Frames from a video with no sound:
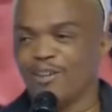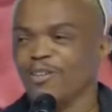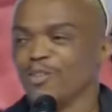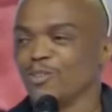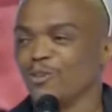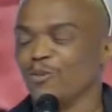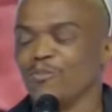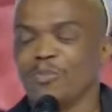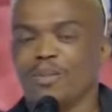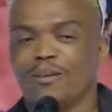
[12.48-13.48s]

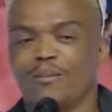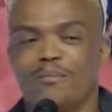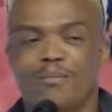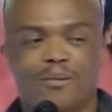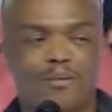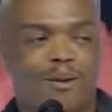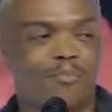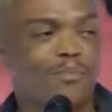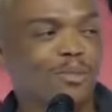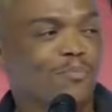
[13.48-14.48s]
So,
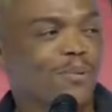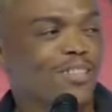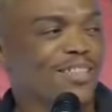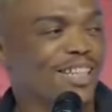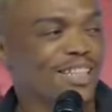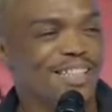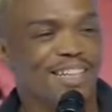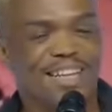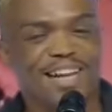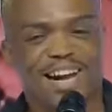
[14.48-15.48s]
me personally,
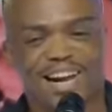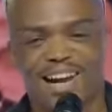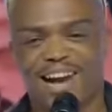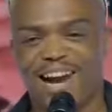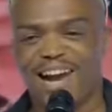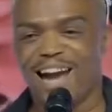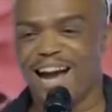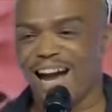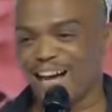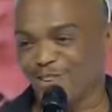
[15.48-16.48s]

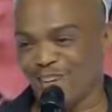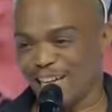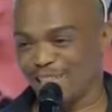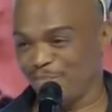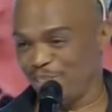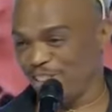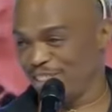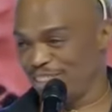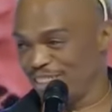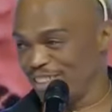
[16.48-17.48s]
I don't like
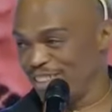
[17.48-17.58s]
speeches.